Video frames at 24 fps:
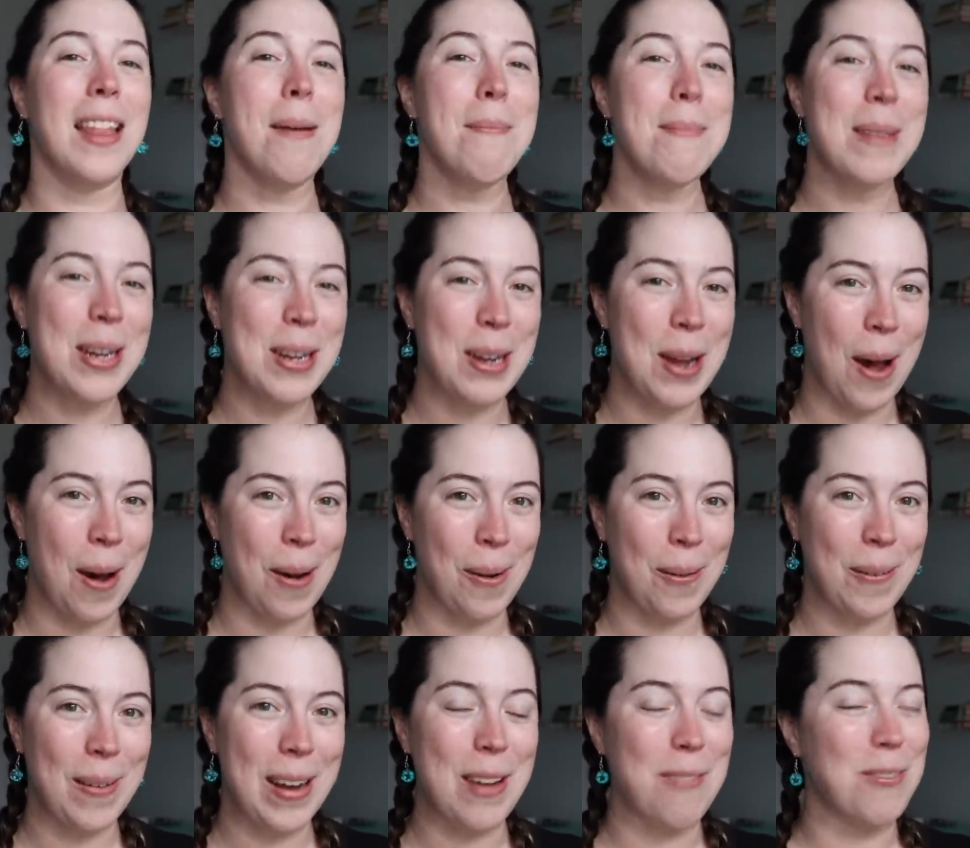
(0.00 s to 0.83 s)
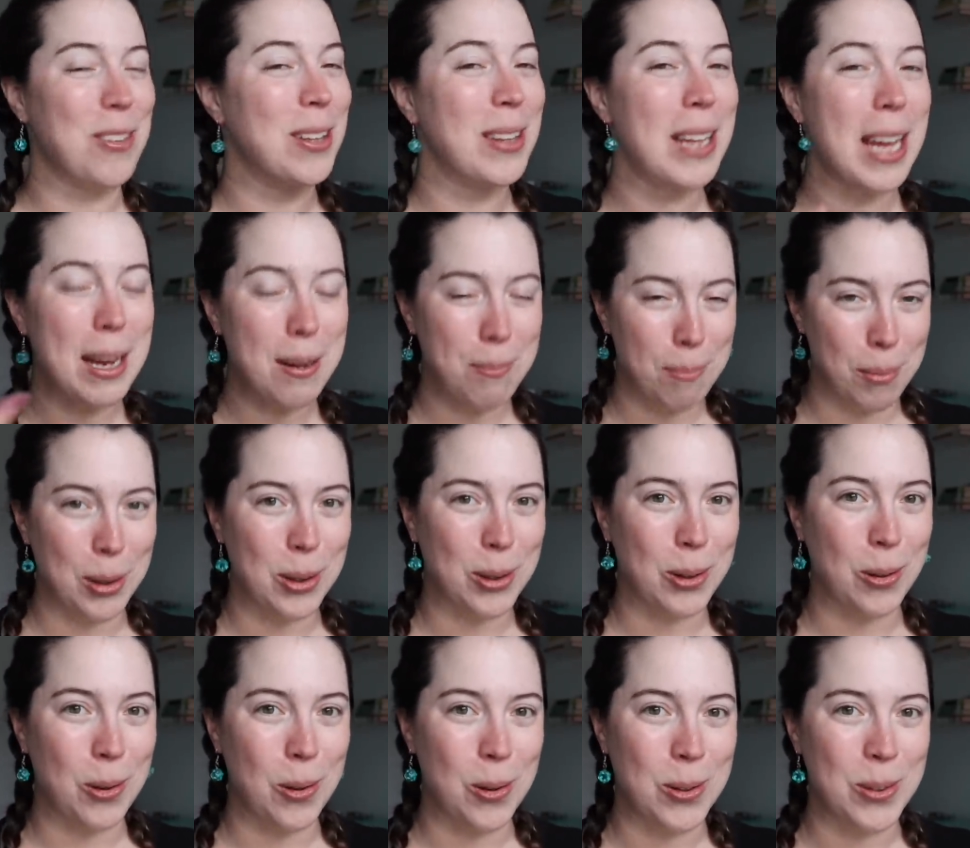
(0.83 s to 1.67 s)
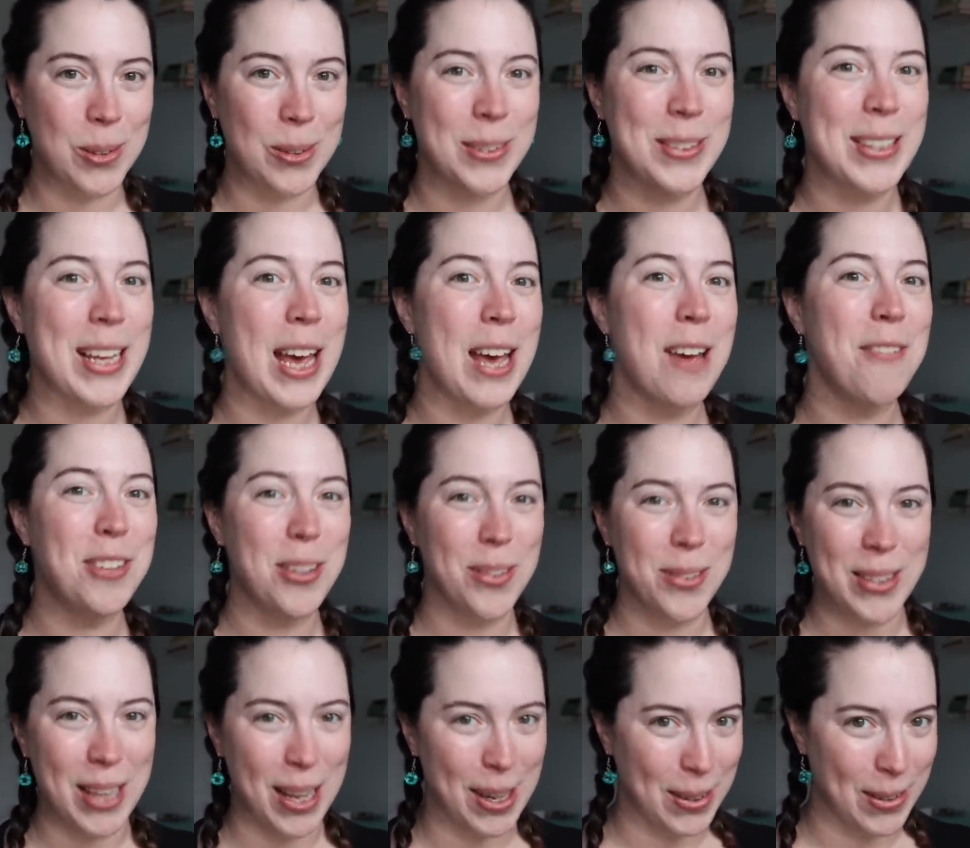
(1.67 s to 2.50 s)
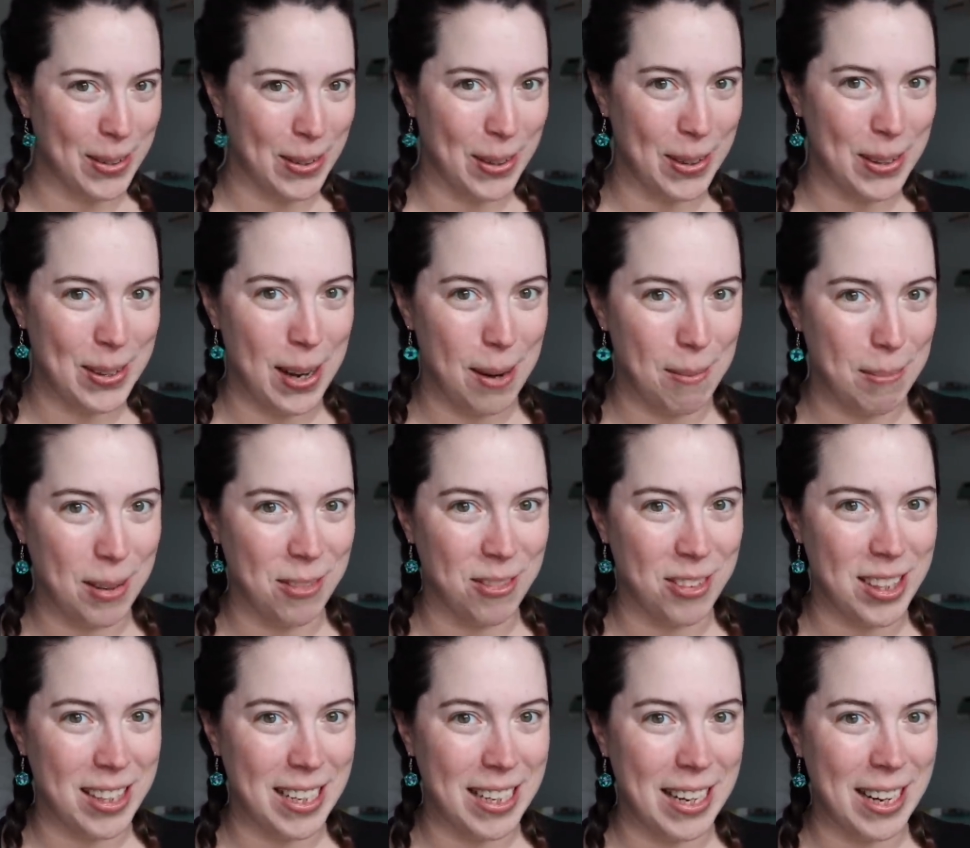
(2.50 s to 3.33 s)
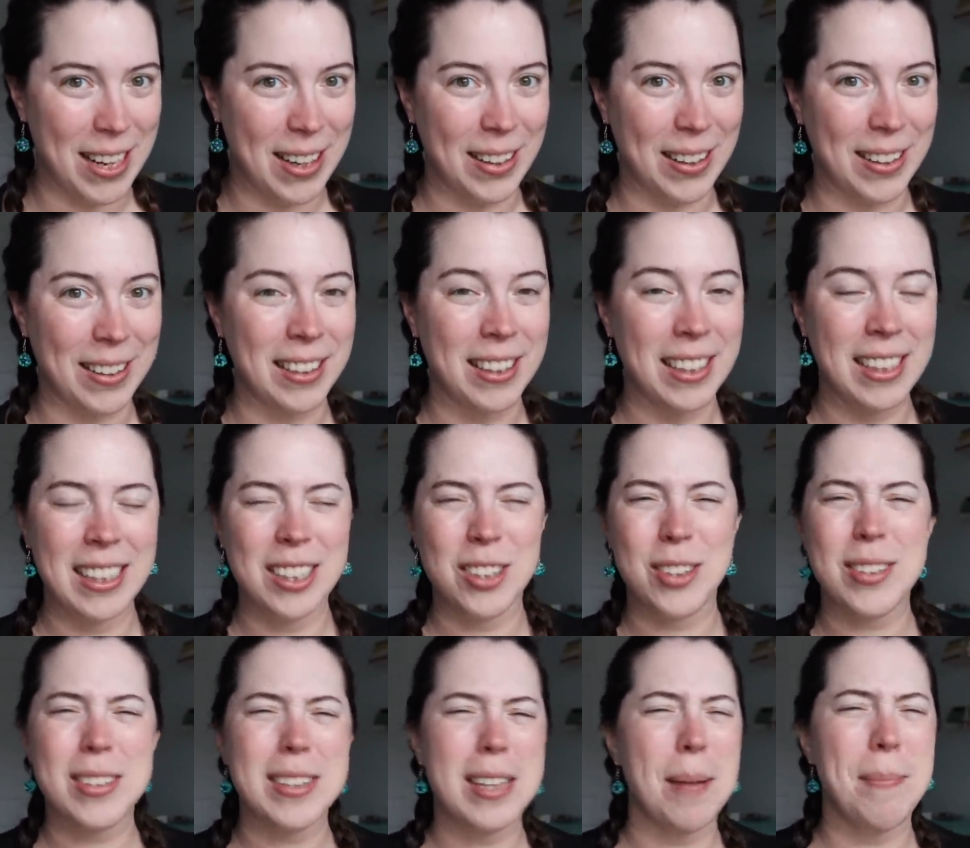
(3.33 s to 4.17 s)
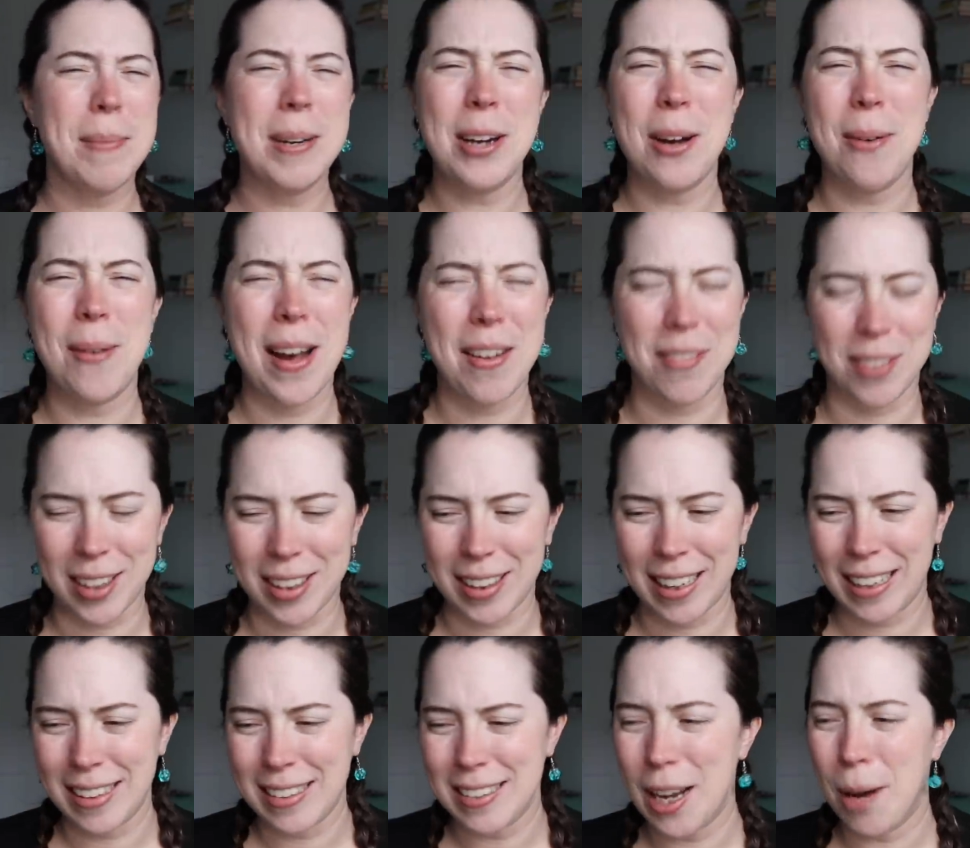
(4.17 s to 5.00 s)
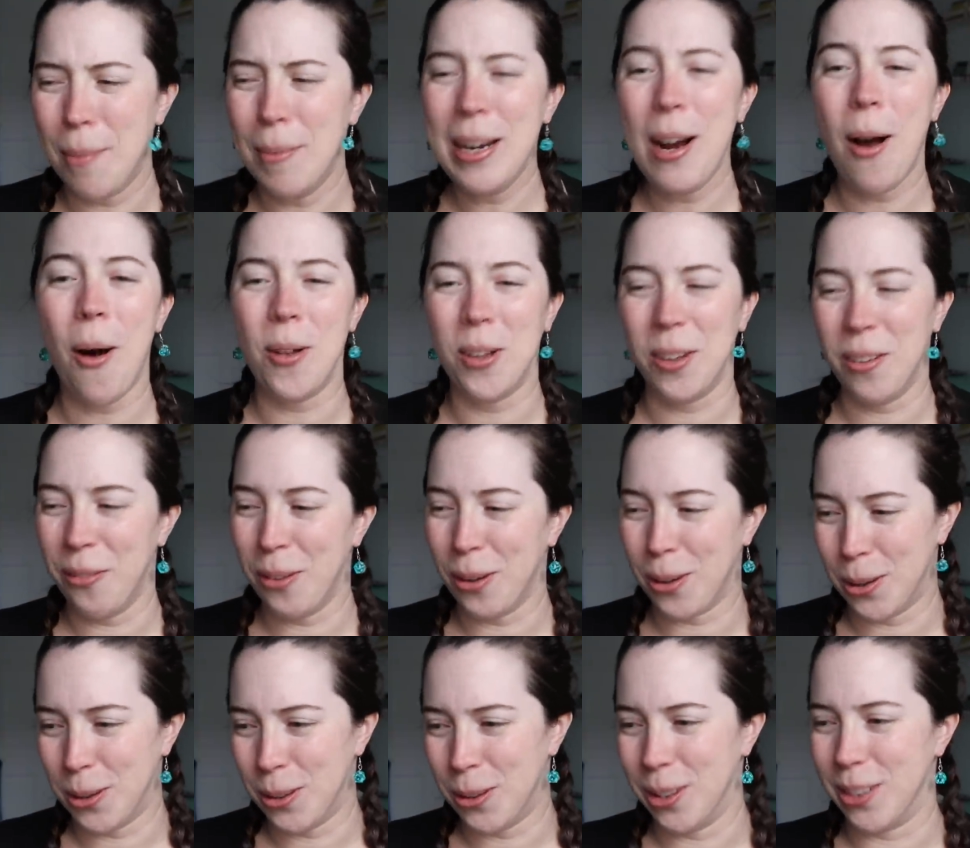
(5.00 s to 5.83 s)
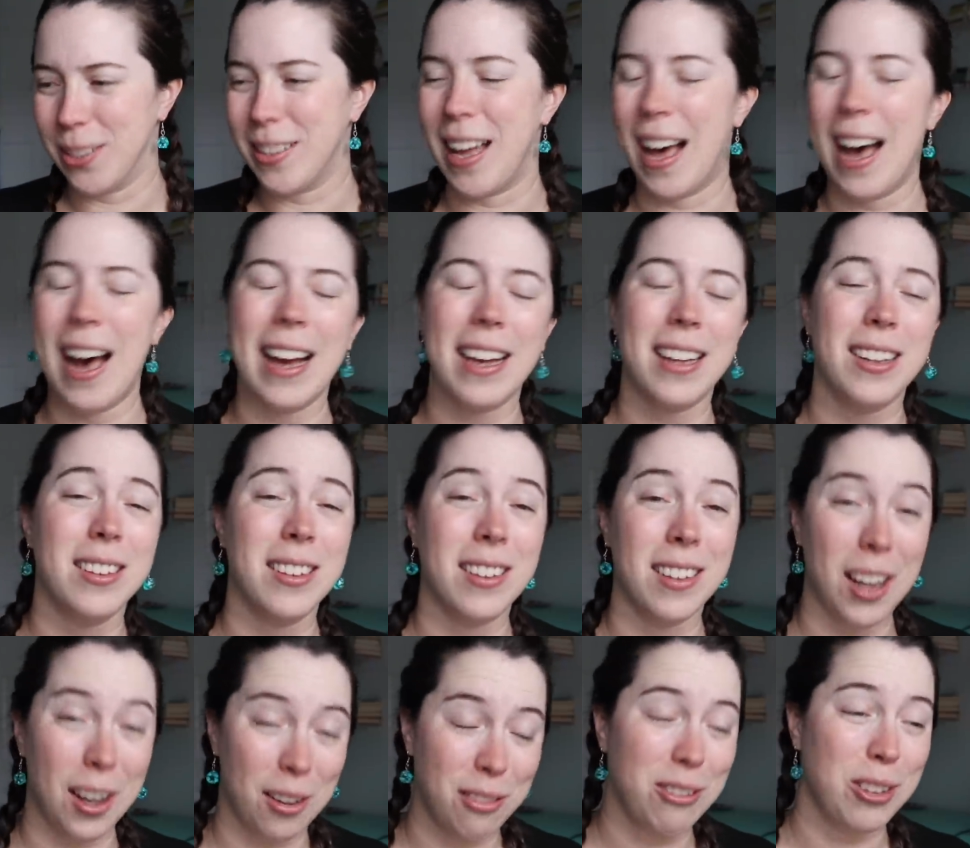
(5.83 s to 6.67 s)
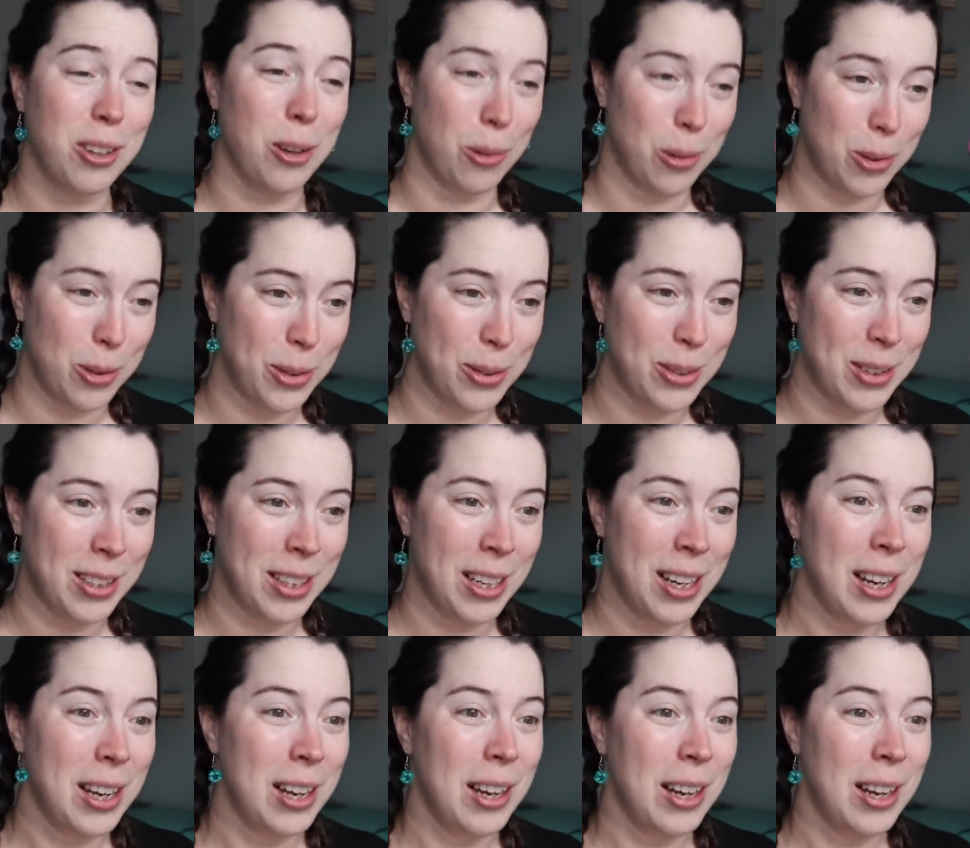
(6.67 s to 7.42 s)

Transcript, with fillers: let me know if you like bulk goals, if you've set a certain number for the year, just let me know everything. Tell me all of the goals. I love goals.